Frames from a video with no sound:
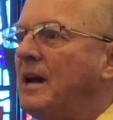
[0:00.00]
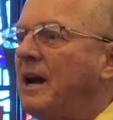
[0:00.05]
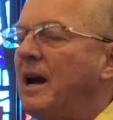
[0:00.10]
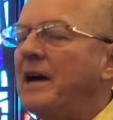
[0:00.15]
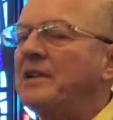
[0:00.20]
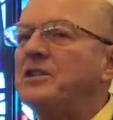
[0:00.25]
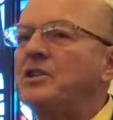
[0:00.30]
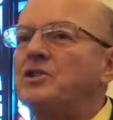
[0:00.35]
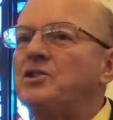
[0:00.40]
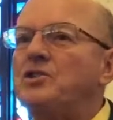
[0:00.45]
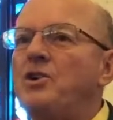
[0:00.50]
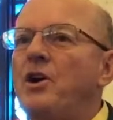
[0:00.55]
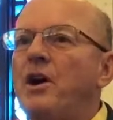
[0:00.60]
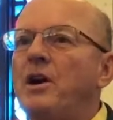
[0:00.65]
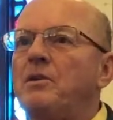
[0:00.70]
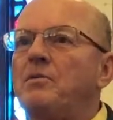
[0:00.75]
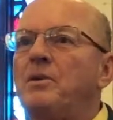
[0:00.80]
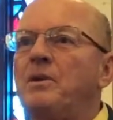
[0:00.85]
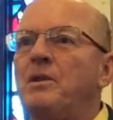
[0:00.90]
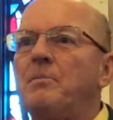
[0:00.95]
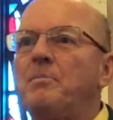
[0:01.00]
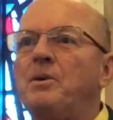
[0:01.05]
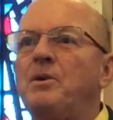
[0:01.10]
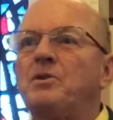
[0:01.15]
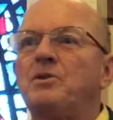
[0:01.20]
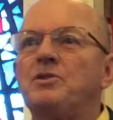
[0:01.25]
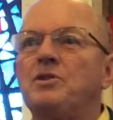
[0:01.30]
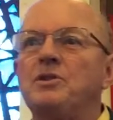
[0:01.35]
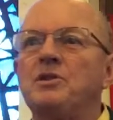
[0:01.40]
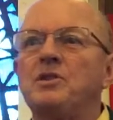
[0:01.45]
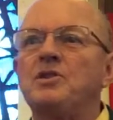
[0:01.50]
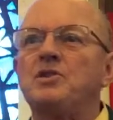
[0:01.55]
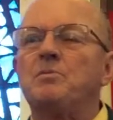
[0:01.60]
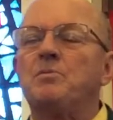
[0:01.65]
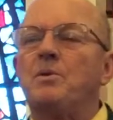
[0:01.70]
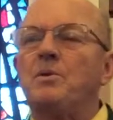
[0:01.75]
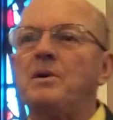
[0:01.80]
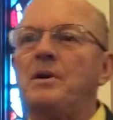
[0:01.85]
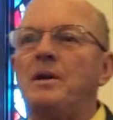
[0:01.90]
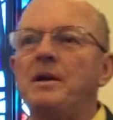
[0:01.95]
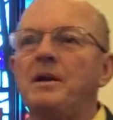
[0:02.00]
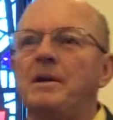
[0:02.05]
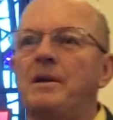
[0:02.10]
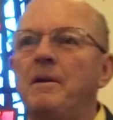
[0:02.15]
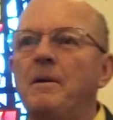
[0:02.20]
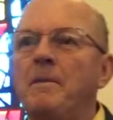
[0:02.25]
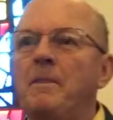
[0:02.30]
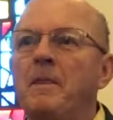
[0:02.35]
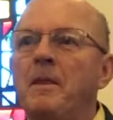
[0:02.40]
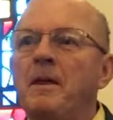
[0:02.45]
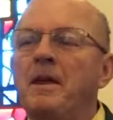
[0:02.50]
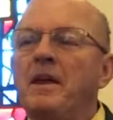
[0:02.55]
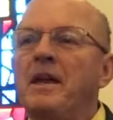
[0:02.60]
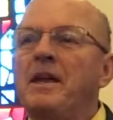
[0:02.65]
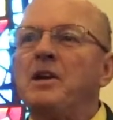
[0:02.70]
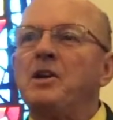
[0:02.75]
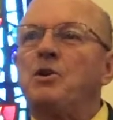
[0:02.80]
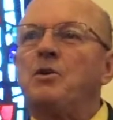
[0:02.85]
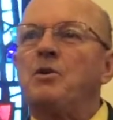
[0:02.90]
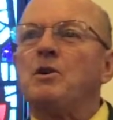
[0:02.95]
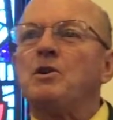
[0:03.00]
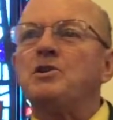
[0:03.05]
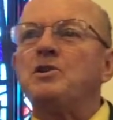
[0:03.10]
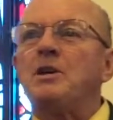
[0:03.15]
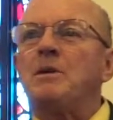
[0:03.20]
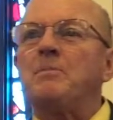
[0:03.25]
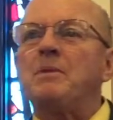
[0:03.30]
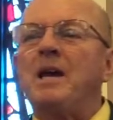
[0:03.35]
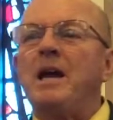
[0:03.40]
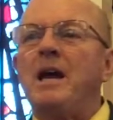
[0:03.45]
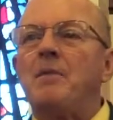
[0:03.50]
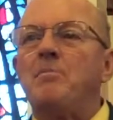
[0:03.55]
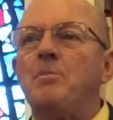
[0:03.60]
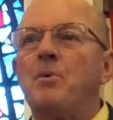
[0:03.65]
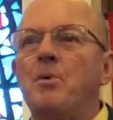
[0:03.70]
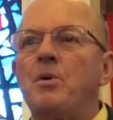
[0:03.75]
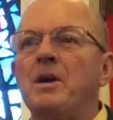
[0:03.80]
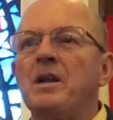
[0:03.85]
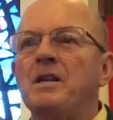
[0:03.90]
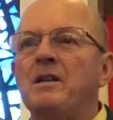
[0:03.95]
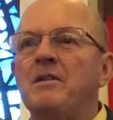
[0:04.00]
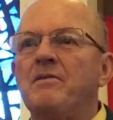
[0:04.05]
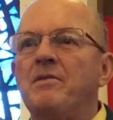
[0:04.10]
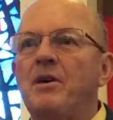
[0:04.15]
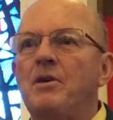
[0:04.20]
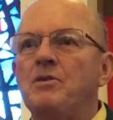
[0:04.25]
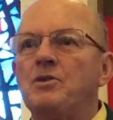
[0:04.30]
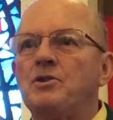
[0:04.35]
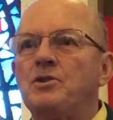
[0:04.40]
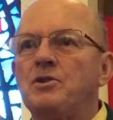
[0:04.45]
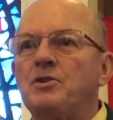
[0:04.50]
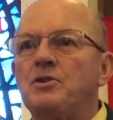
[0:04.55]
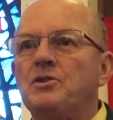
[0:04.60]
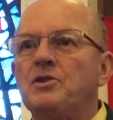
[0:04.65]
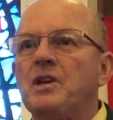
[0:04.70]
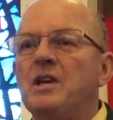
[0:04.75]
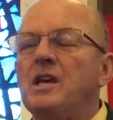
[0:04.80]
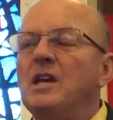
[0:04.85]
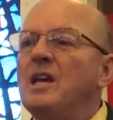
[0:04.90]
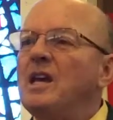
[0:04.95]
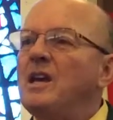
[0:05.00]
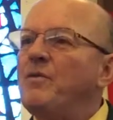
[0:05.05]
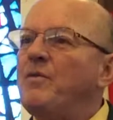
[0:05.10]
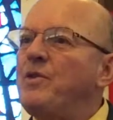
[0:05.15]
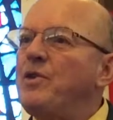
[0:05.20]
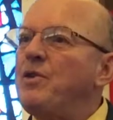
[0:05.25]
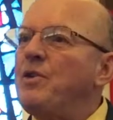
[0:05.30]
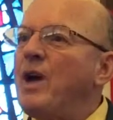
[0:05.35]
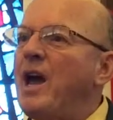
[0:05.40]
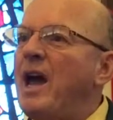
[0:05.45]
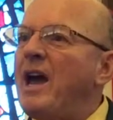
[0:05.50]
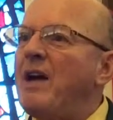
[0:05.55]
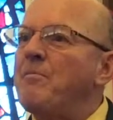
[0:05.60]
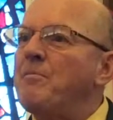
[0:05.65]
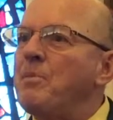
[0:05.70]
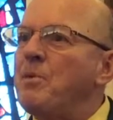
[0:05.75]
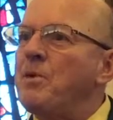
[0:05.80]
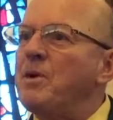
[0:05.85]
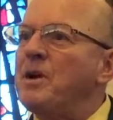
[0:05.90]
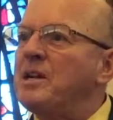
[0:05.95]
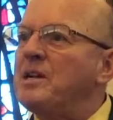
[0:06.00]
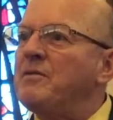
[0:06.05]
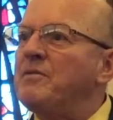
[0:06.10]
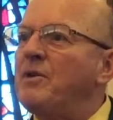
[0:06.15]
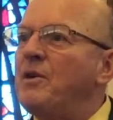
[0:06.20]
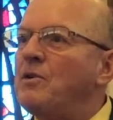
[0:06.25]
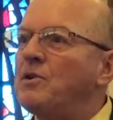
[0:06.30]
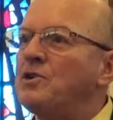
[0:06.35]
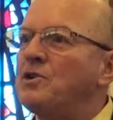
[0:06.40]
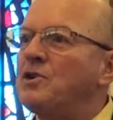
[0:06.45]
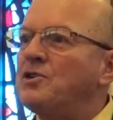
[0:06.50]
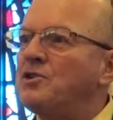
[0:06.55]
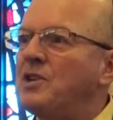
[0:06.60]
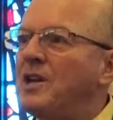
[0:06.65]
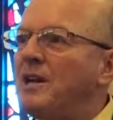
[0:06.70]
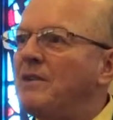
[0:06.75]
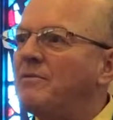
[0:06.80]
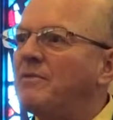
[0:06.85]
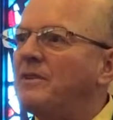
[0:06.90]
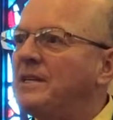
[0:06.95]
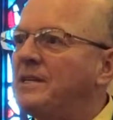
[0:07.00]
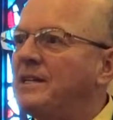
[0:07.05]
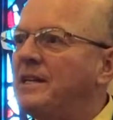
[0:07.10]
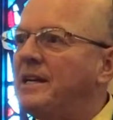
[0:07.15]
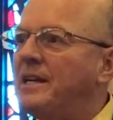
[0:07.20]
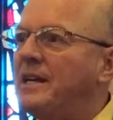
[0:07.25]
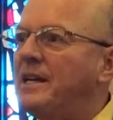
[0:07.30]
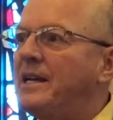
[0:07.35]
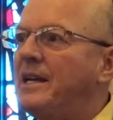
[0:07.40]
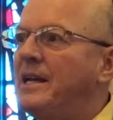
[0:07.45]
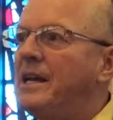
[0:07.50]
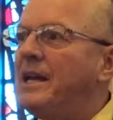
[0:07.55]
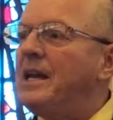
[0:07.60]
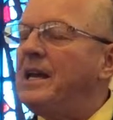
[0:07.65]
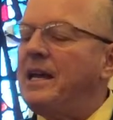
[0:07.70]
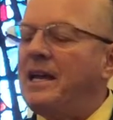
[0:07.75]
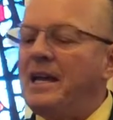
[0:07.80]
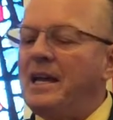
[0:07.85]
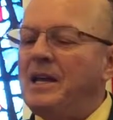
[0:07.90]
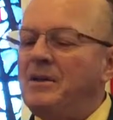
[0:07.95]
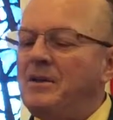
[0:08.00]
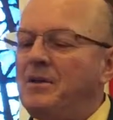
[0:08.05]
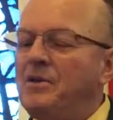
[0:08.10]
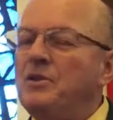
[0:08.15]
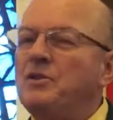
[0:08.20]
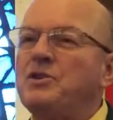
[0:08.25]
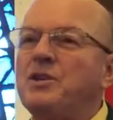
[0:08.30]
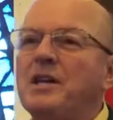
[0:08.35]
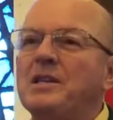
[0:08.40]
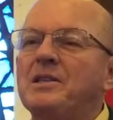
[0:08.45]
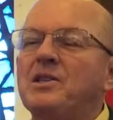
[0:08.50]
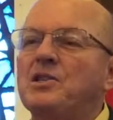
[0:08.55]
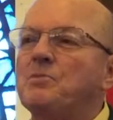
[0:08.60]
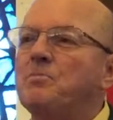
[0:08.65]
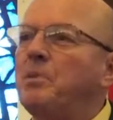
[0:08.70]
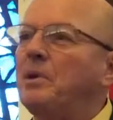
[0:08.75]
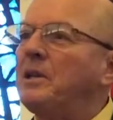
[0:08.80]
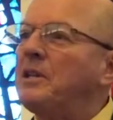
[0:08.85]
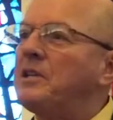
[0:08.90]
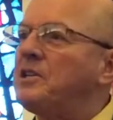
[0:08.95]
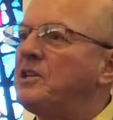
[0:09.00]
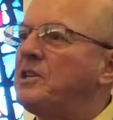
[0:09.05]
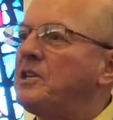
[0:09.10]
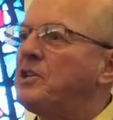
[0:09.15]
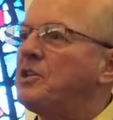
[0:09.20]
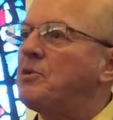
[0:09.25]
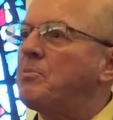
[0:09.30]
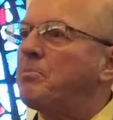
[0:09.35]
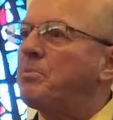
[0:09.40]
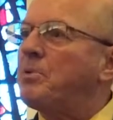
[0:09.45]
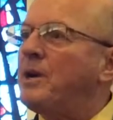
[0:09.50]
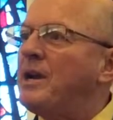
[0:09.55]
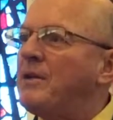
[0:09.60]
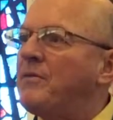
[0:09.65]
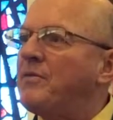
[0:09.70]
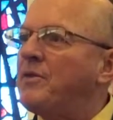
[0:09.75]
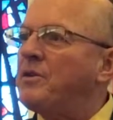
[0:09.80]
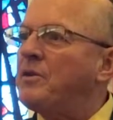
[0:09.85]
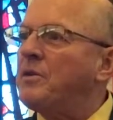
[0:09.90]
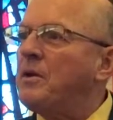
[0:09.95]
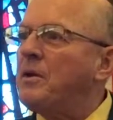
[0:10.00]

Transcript: I just talked with a person this morning and encouraged them to have morning devotions. If you have morning devotions every day and you take this bulletin and you pray for